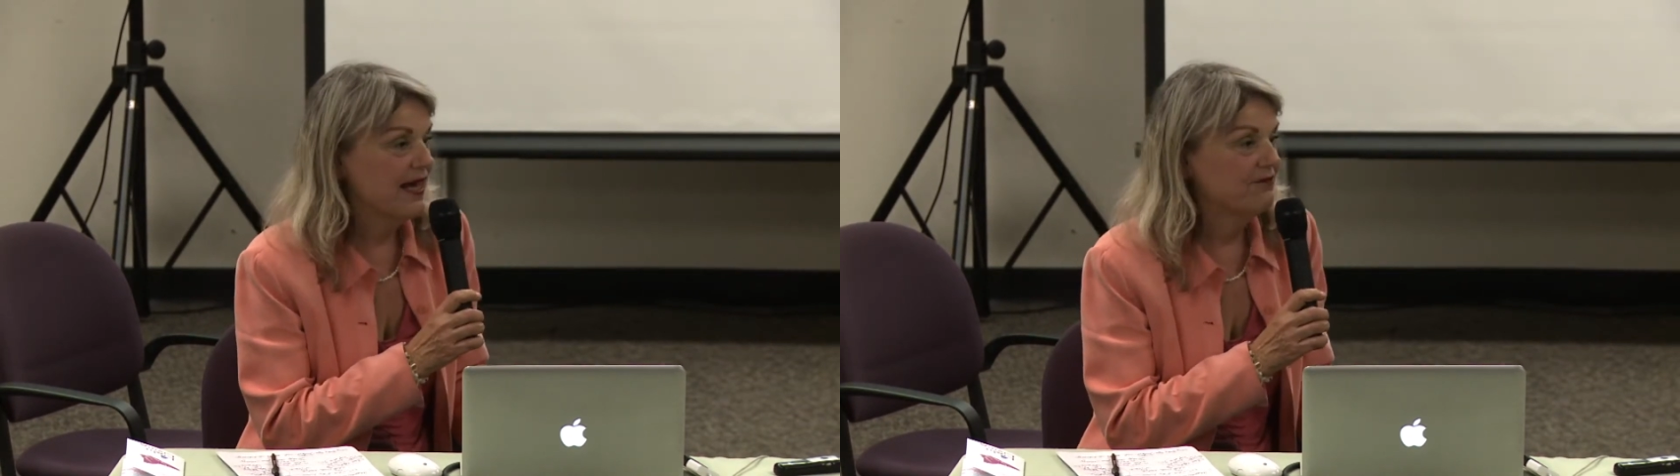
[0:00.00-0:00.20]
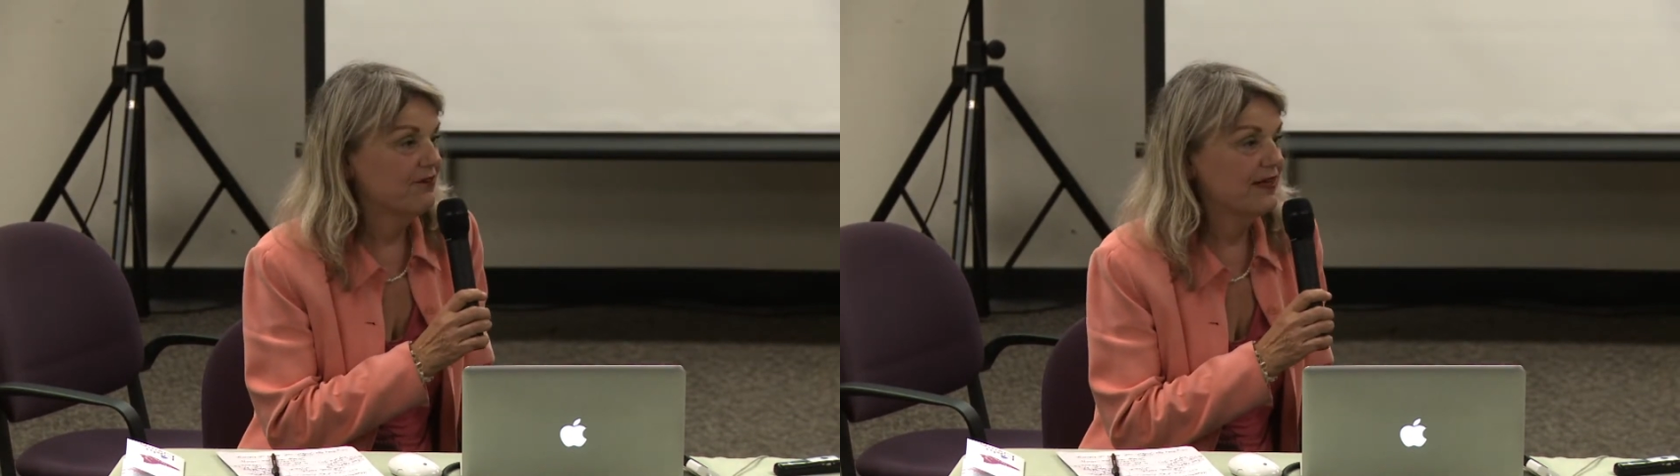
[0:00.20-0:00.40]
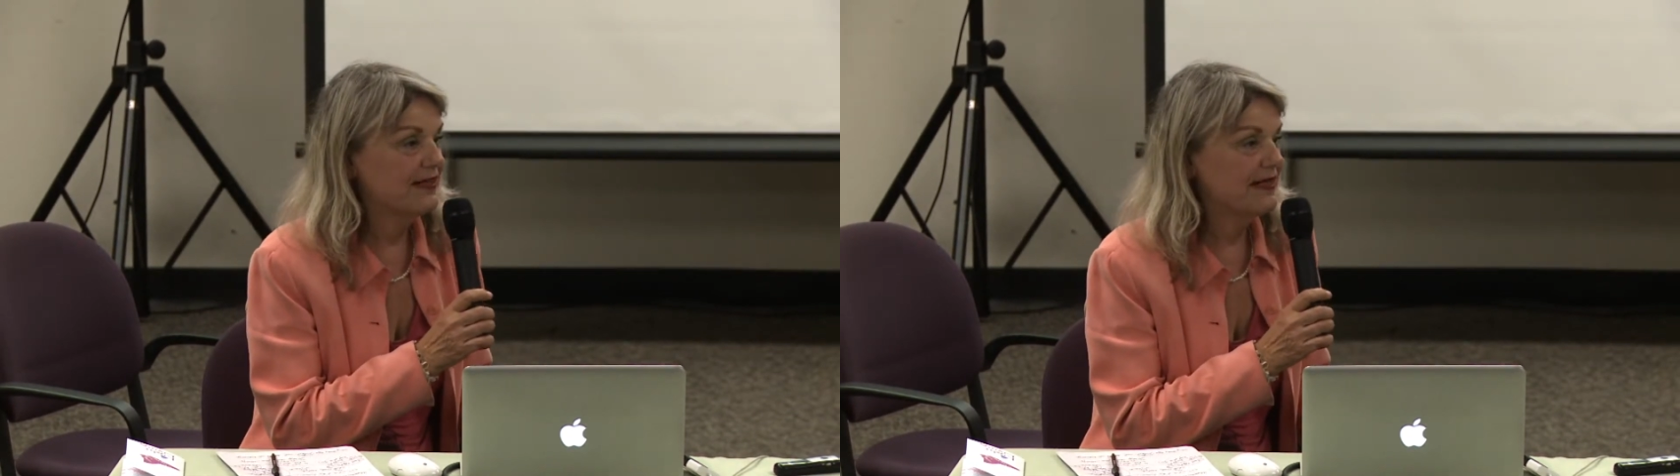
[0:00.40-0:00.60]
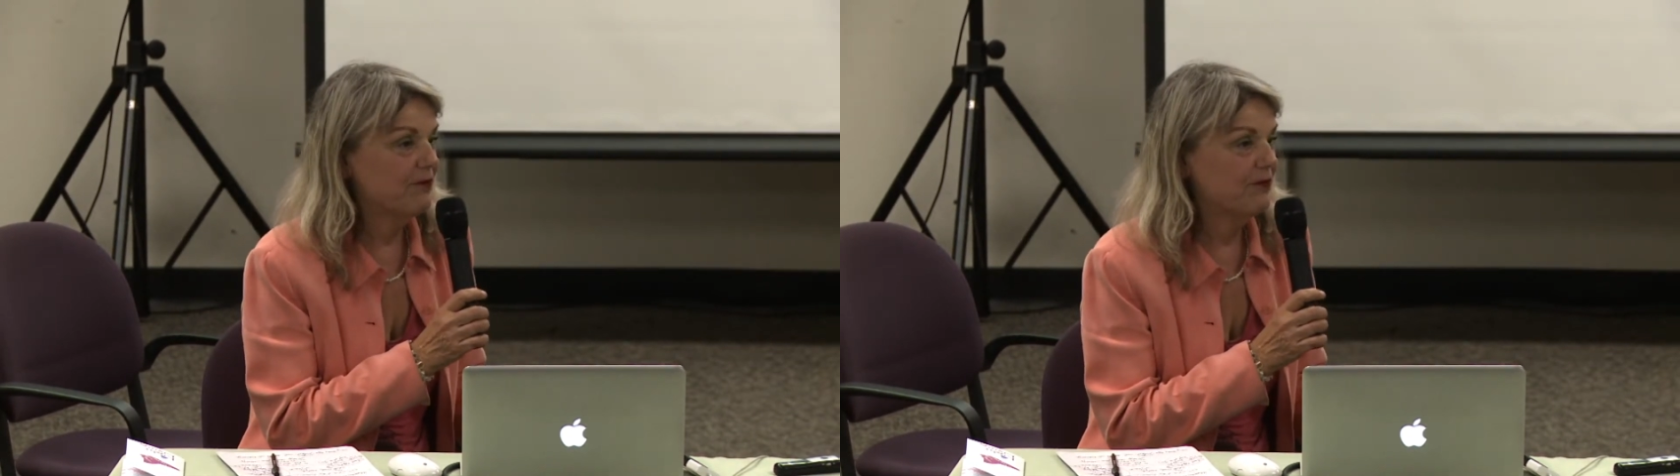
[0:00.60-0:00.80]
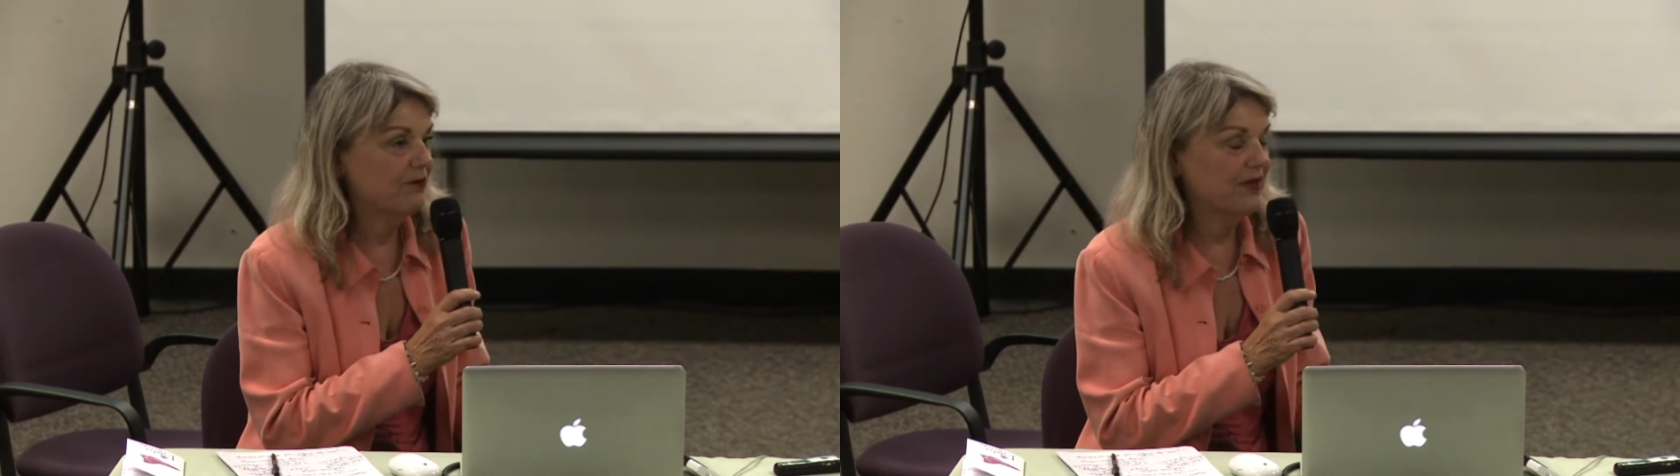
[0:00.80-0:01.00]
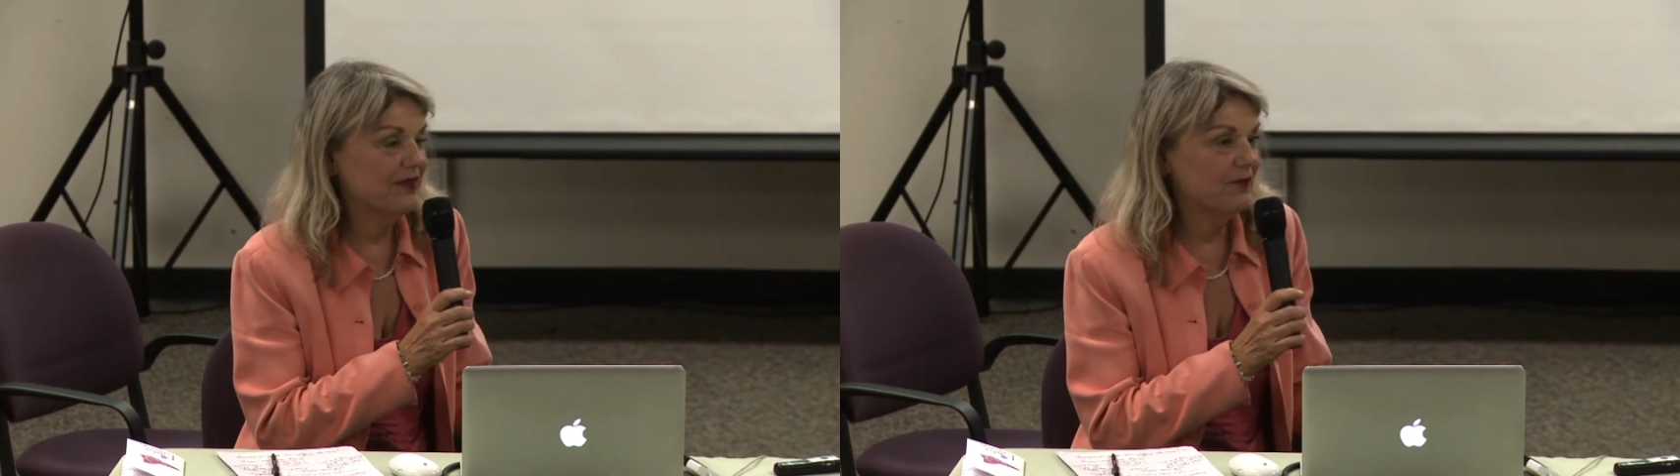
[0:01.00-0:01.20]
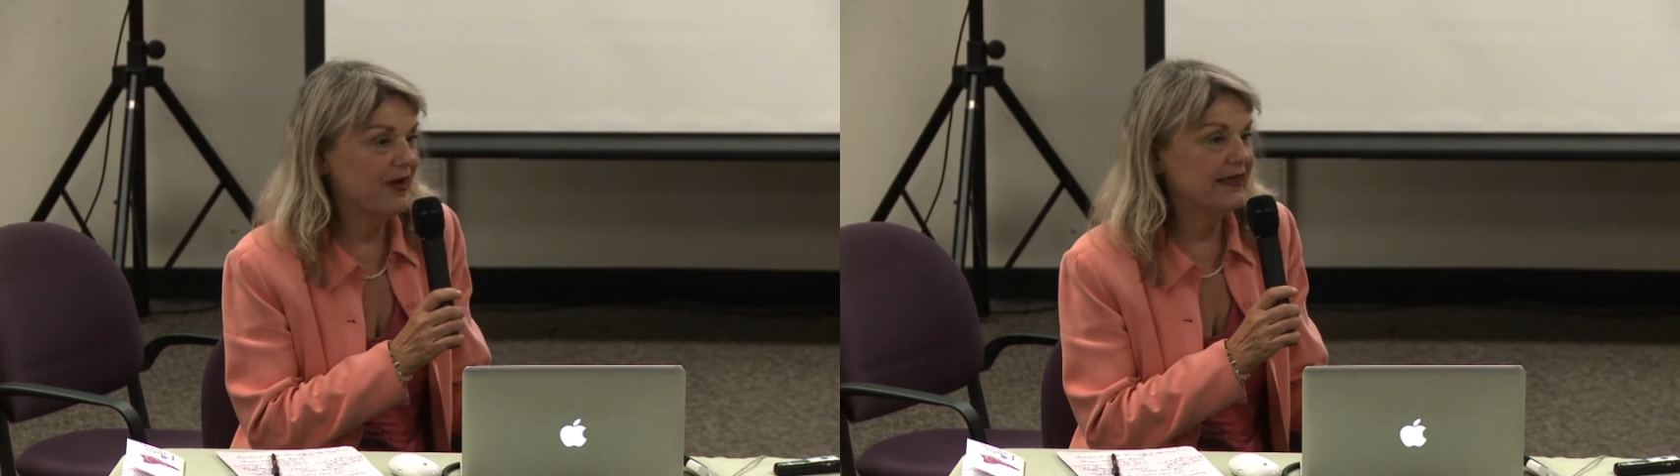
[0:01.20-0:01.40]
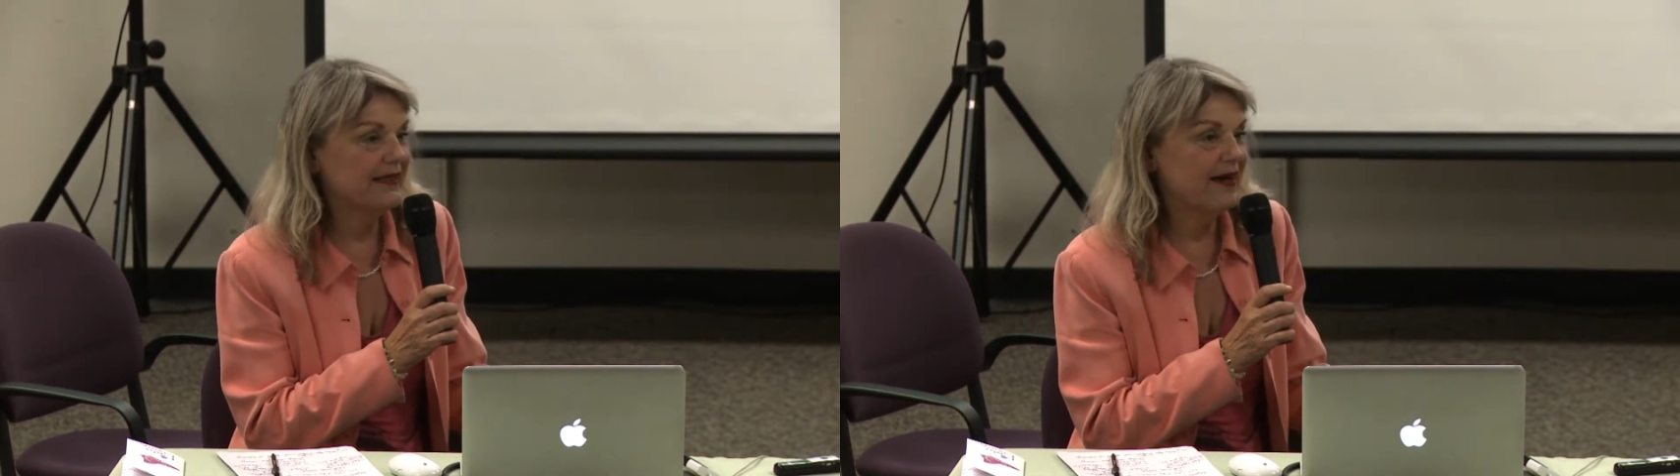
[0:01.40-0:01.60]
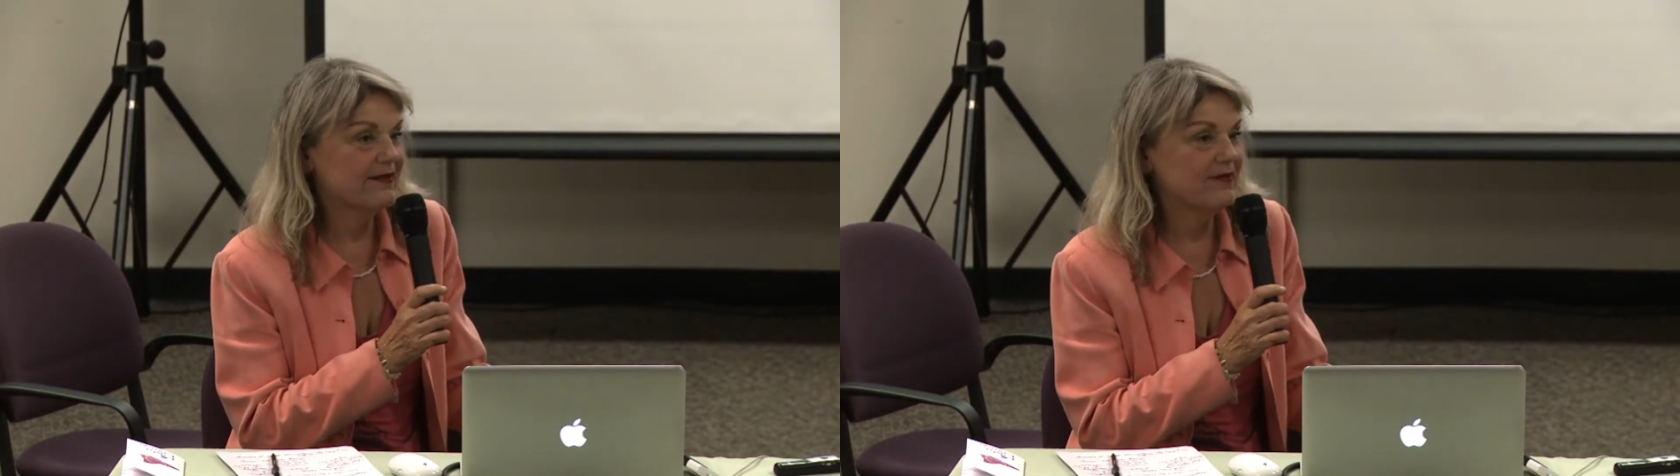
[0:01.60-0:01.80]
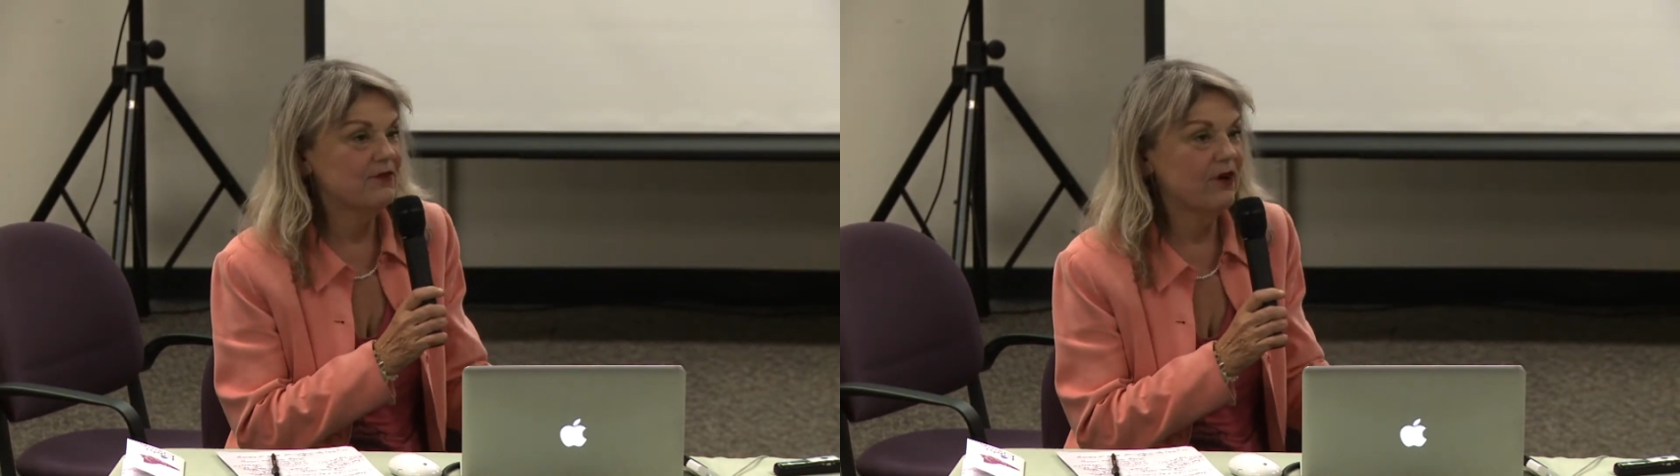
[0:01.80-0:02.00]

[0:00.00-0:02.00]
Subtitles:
for example, with the weight loss, you